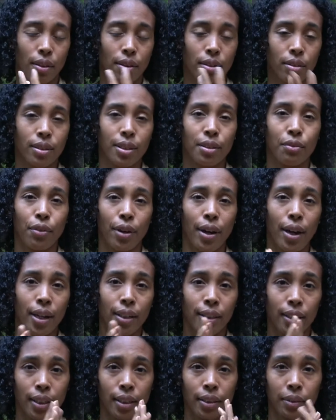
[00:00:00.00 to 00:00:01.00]

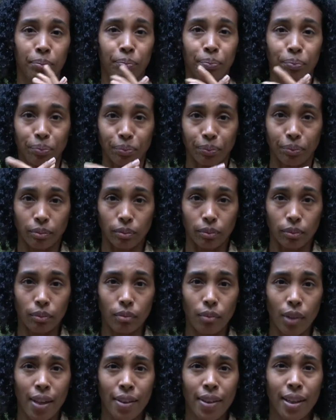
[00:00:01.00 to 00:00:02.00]
divine, and
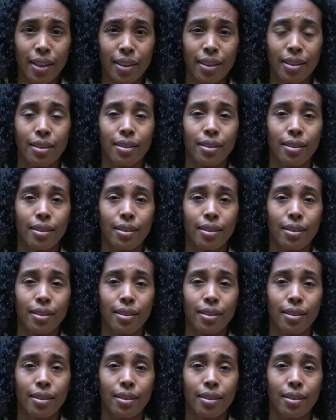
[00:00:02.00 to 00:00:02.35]
that